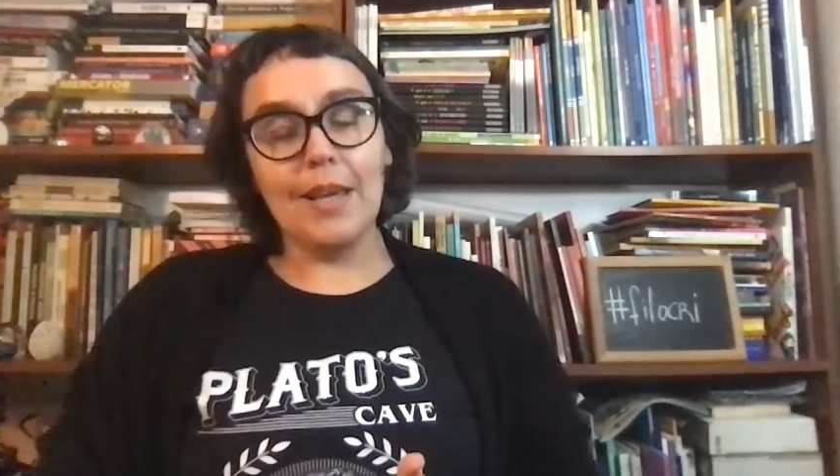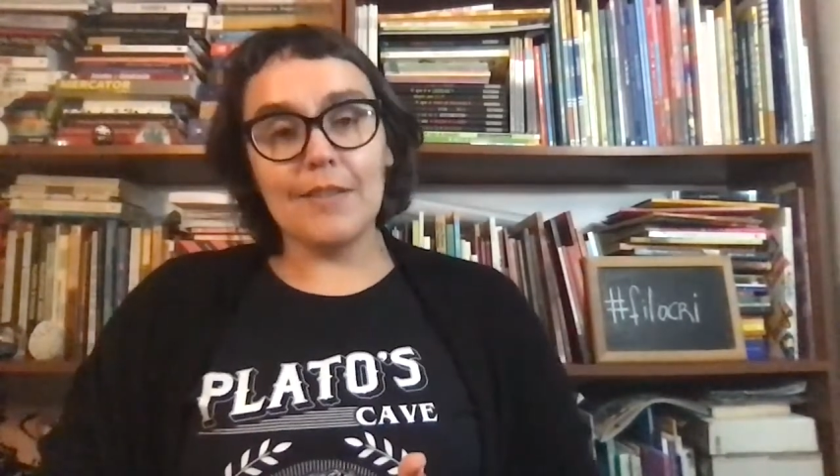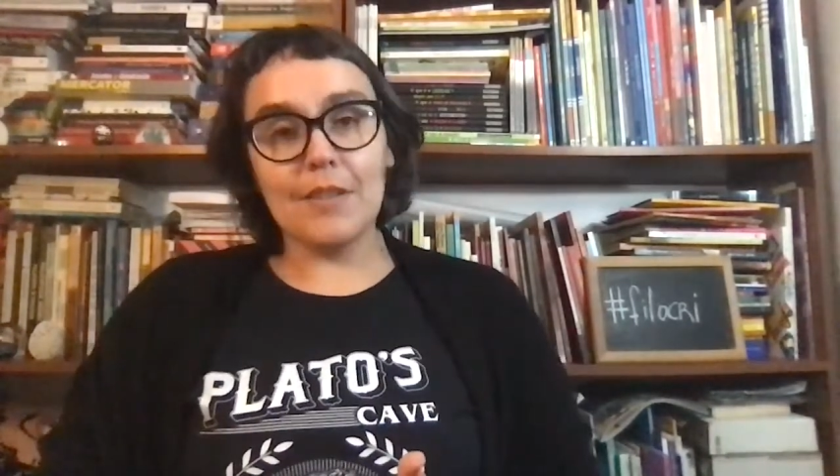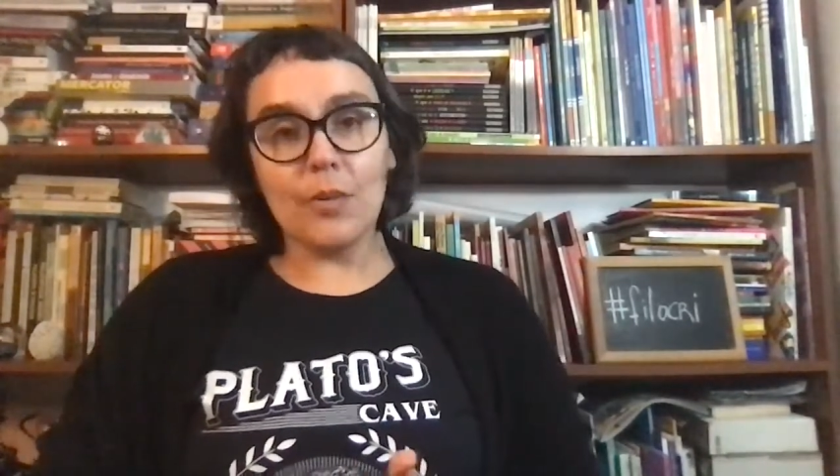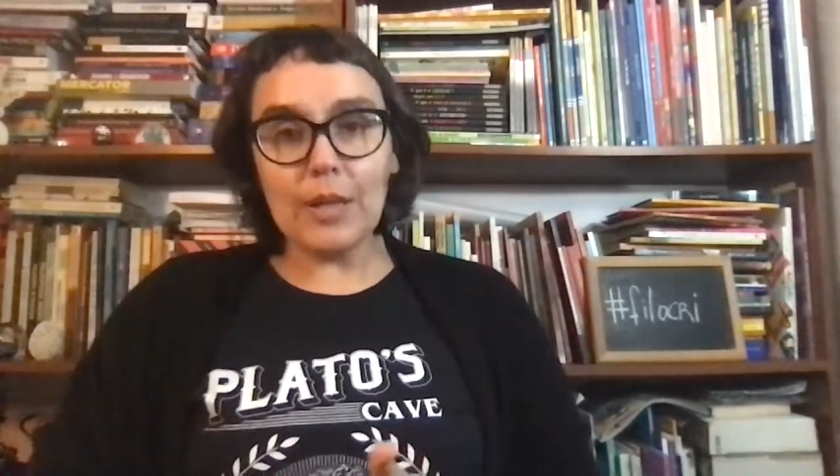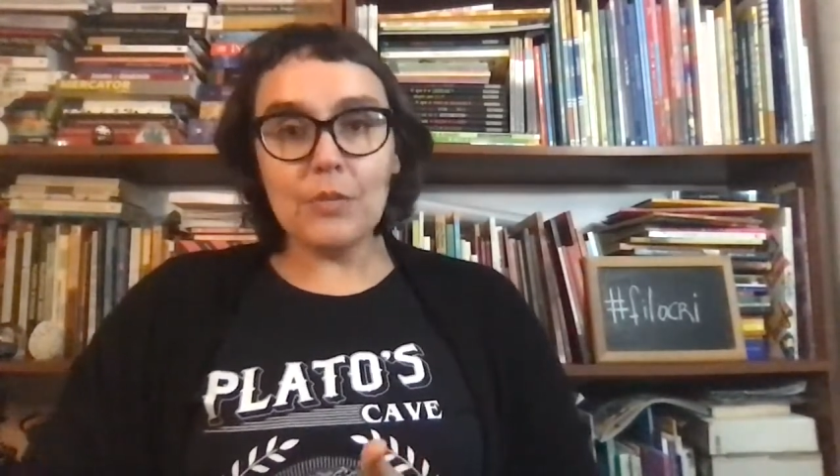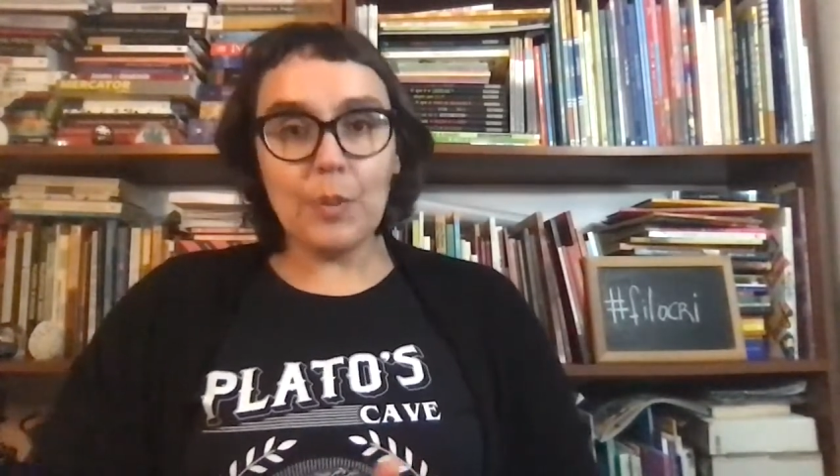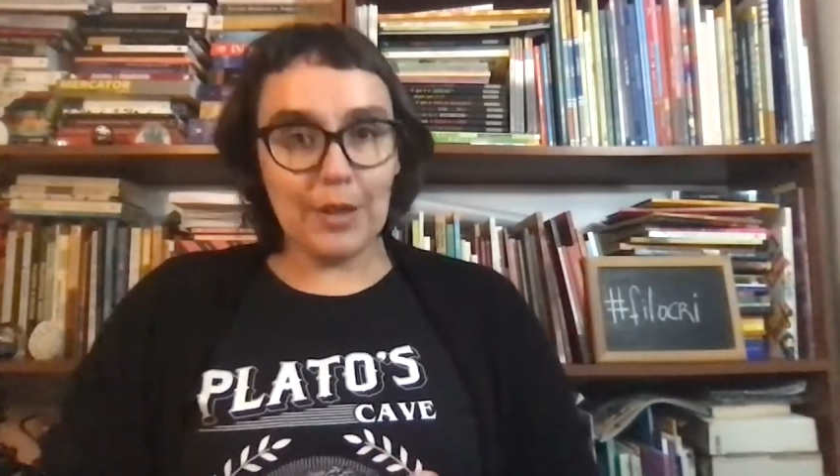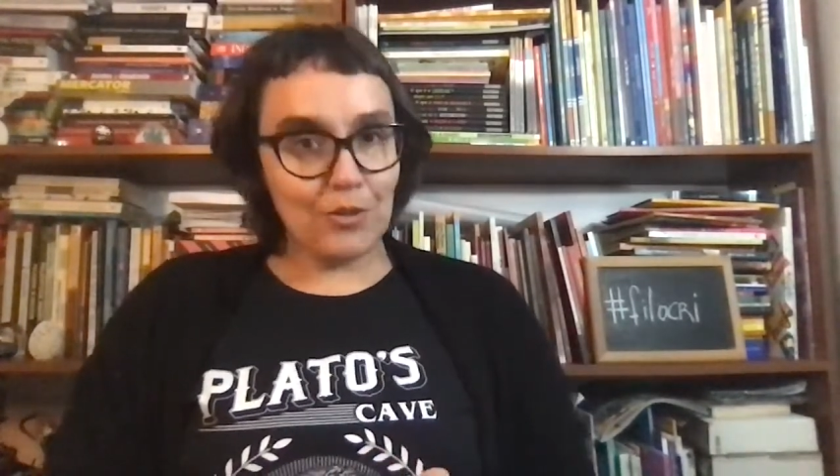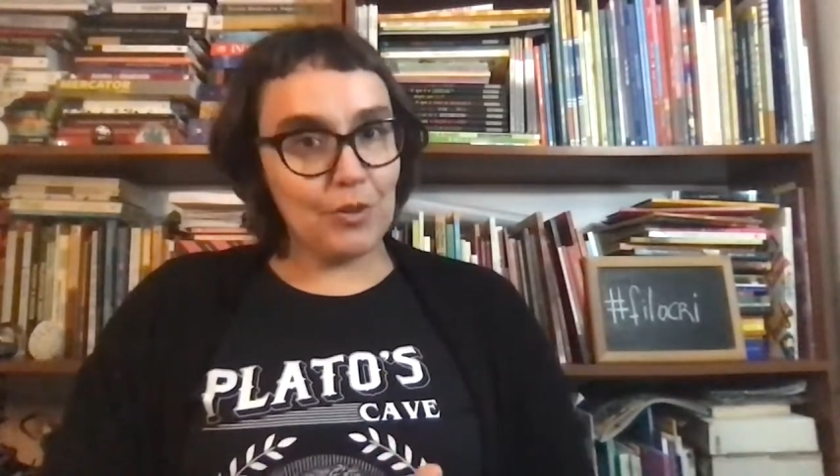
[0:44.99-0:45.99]
It's a great
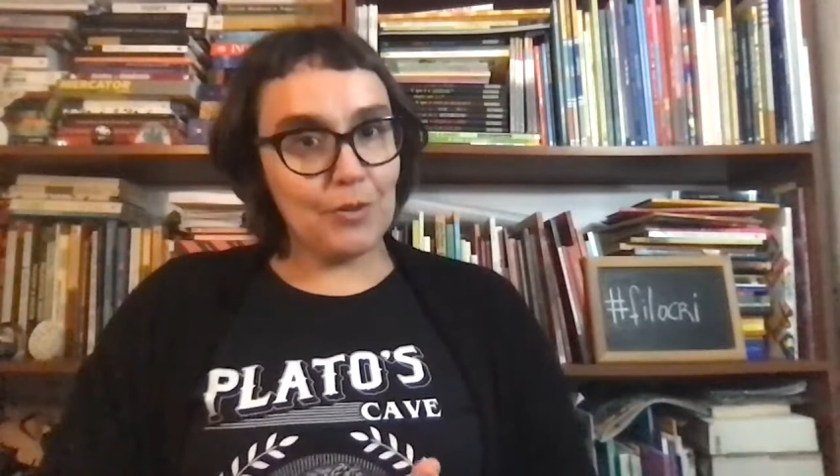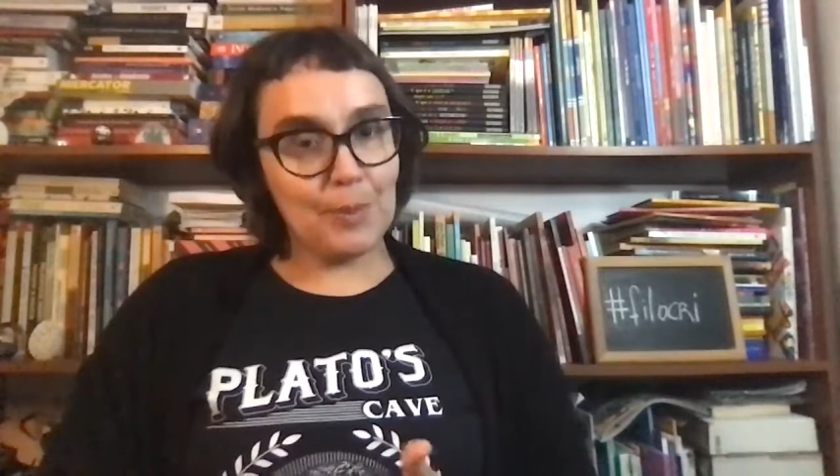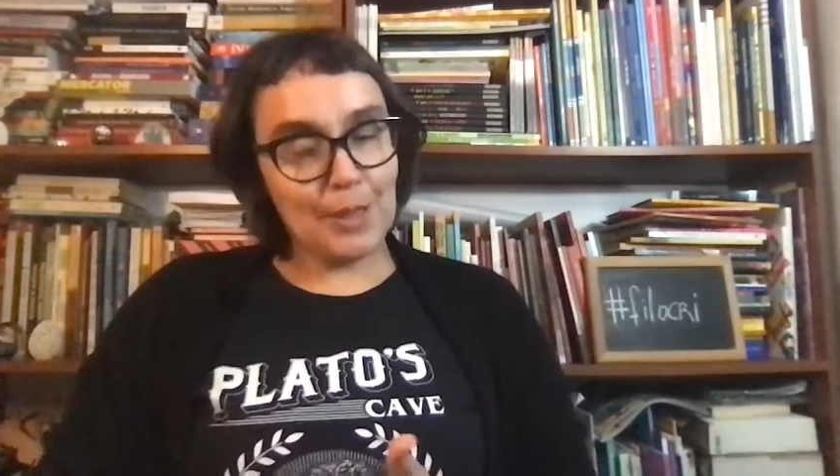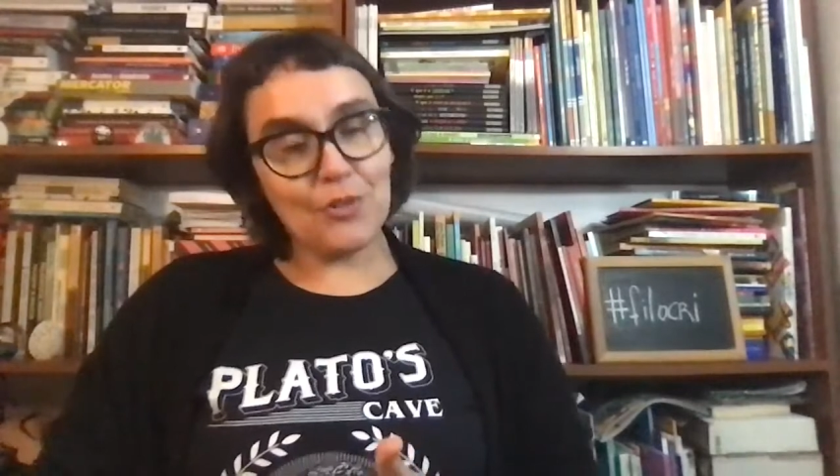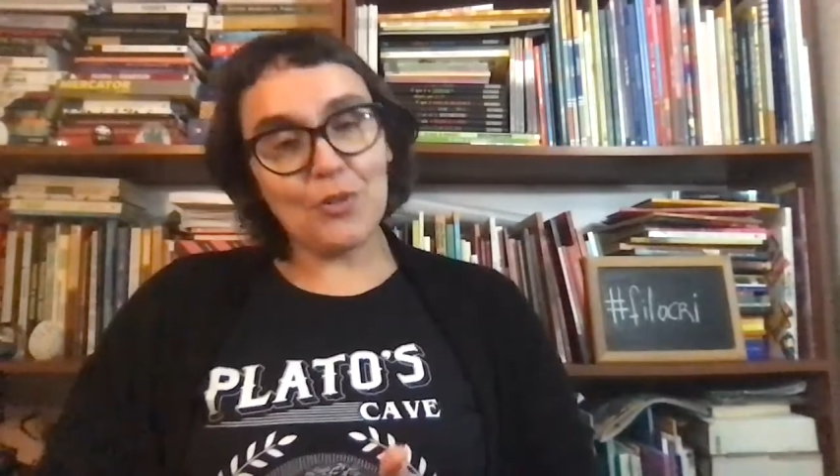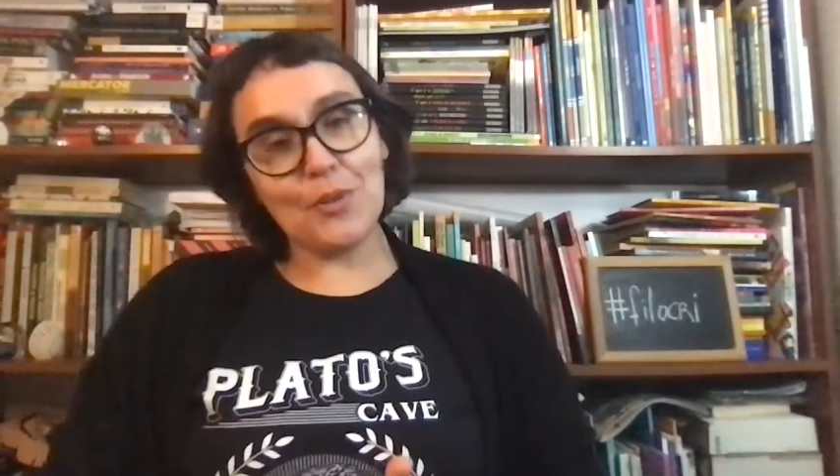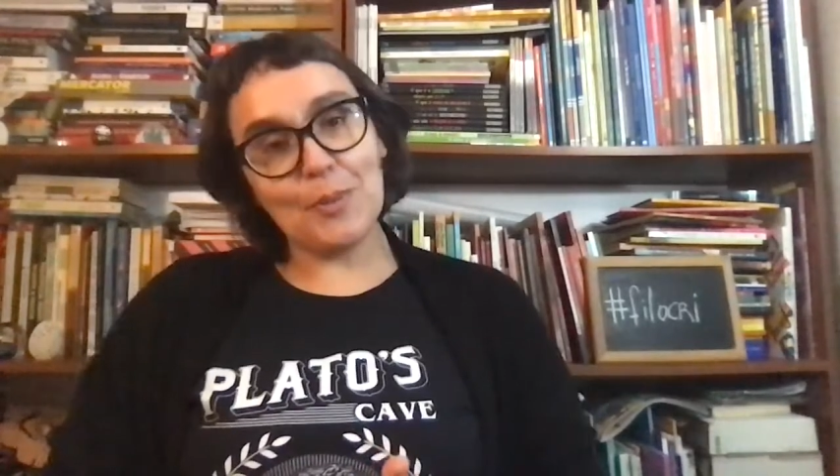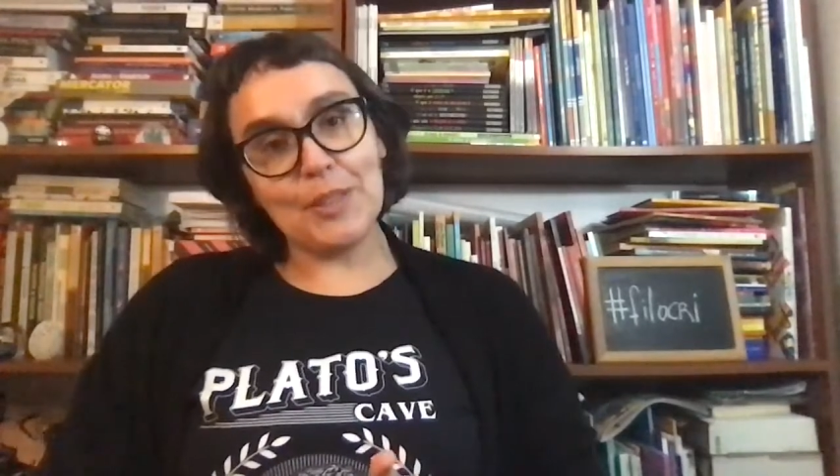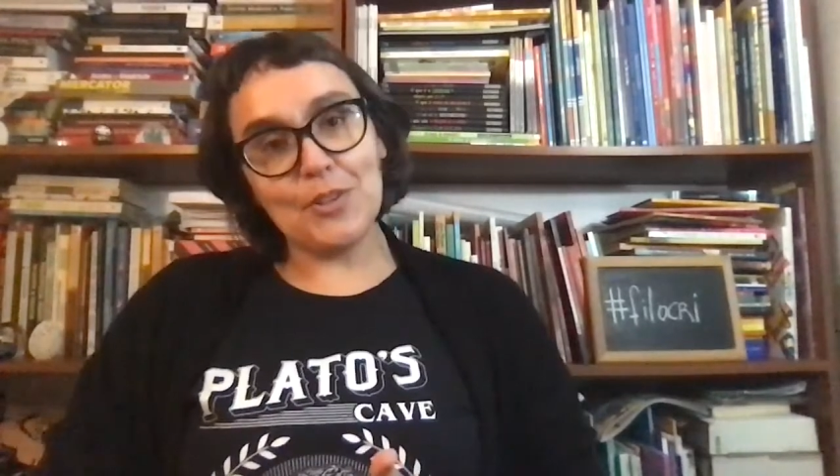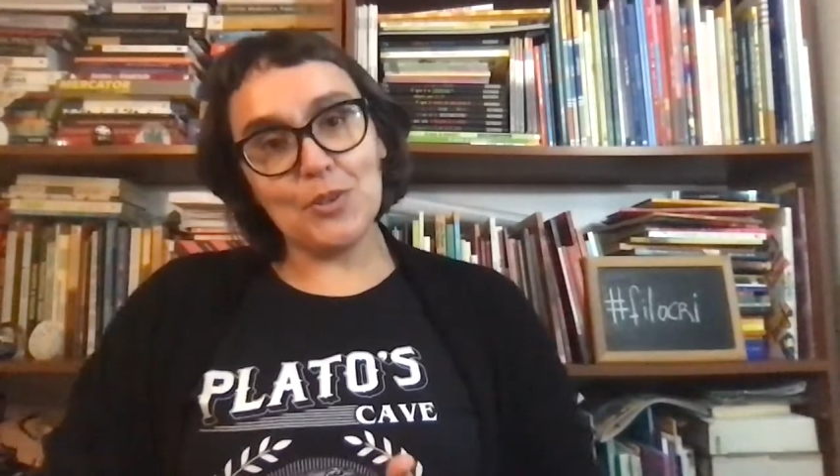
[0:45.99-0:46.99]
pleasure for me